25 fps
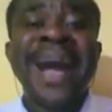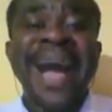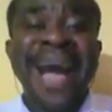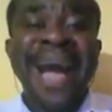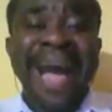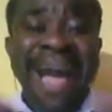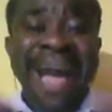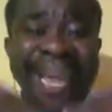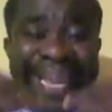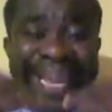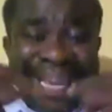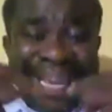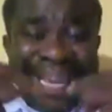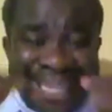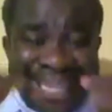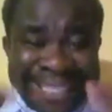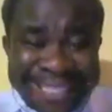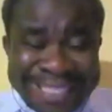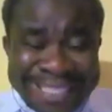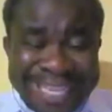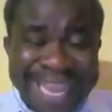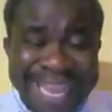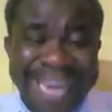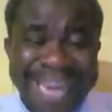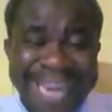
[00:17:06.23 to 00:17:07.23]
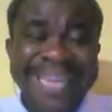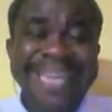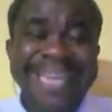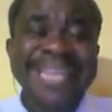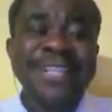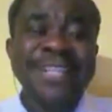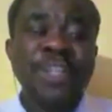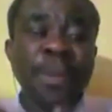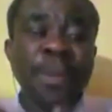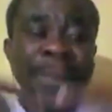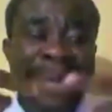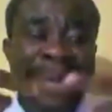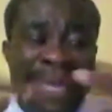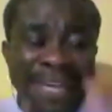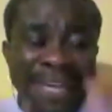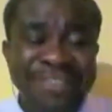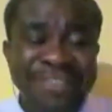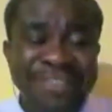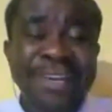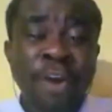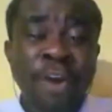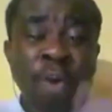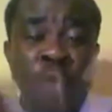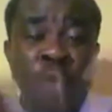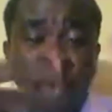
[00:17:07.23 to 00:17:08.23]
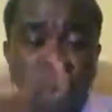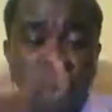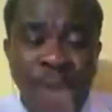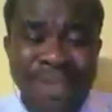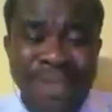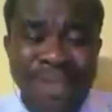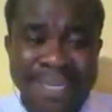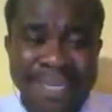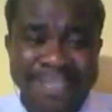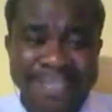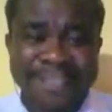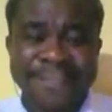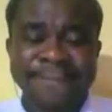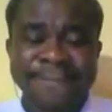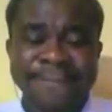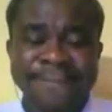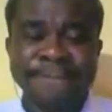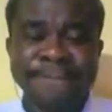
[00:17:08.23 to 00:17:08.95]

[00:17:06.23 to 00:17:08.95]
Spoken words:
are intending to be listed or quoted.